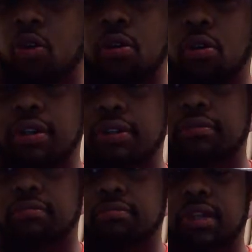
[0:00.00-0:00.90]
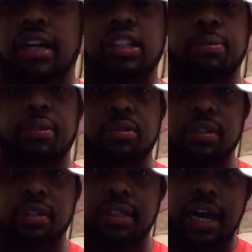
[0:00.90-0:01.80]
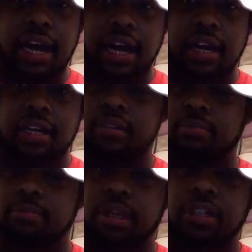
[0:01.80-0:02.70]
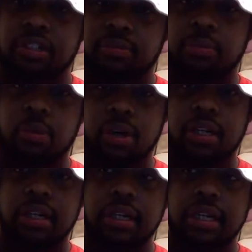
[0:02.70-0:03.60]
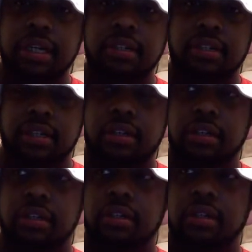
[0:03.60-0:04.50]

on the entrepreneur side, it's much more easier.